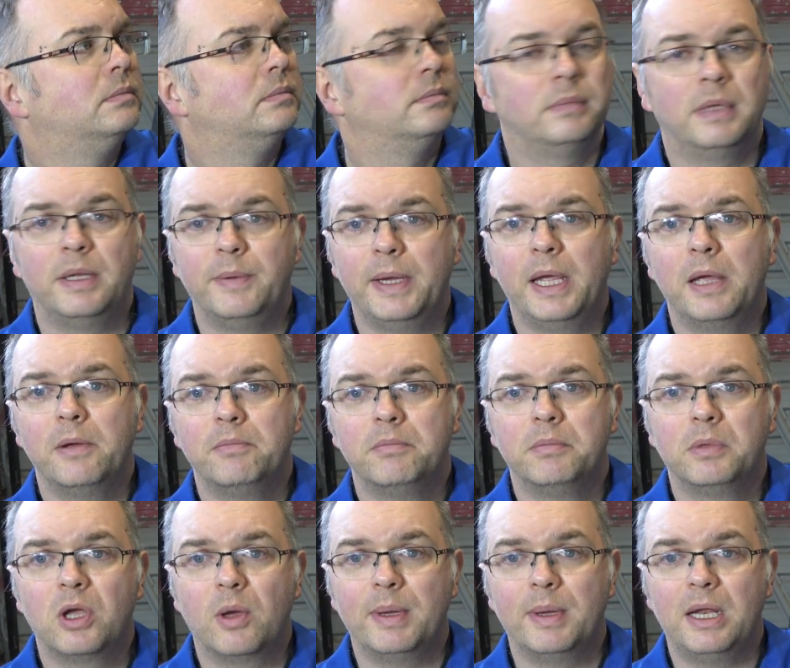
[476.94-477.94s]
There we go.
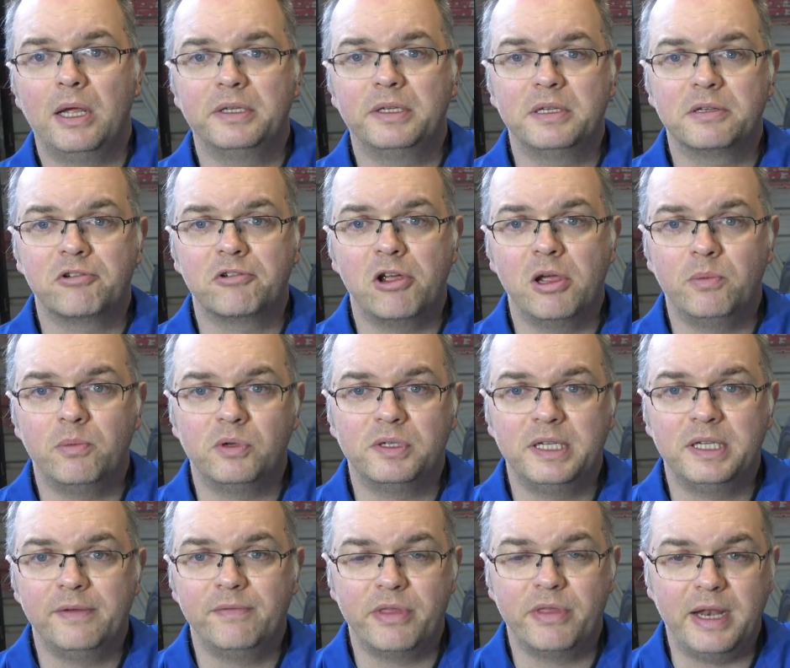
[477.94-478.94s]
Comment, like, subscribe. We'll
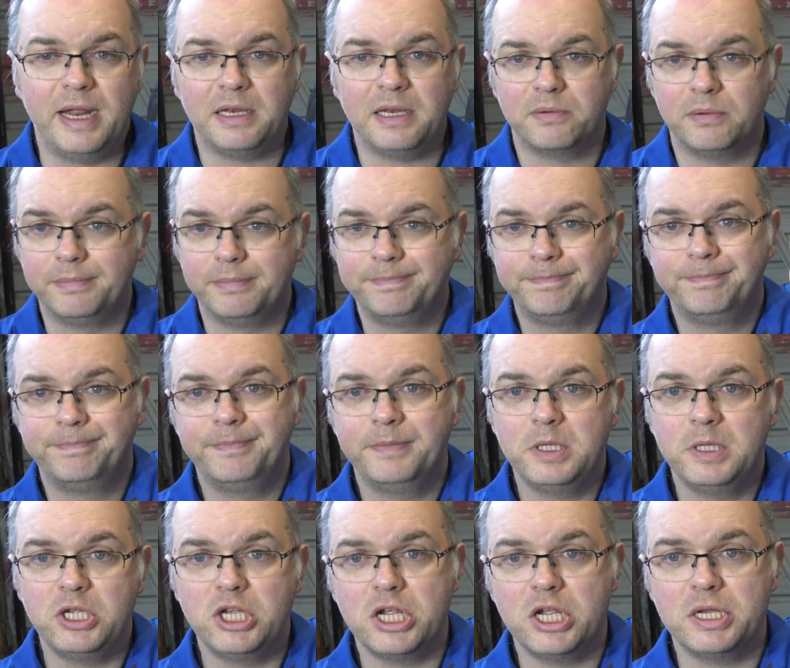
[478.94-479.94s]
see you for the next one.
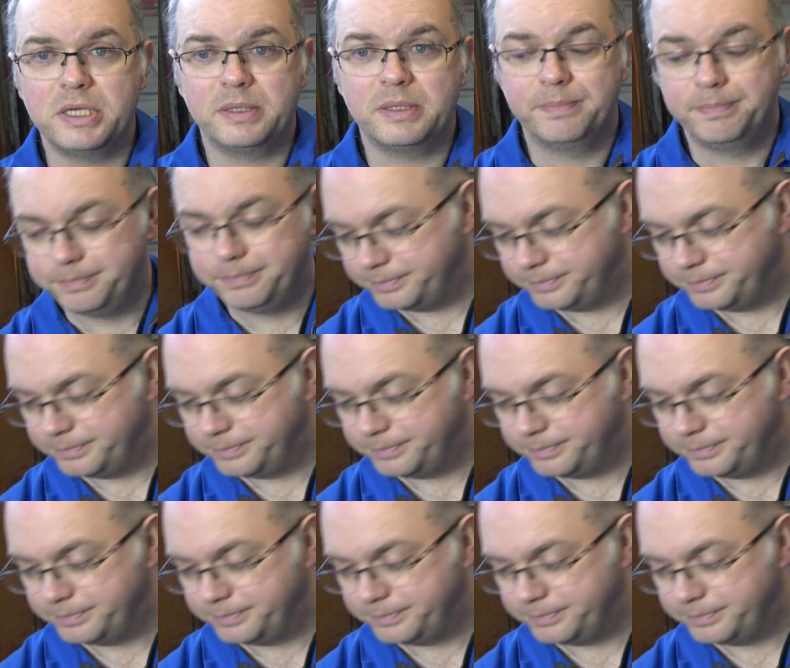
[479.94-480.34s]
Cheers.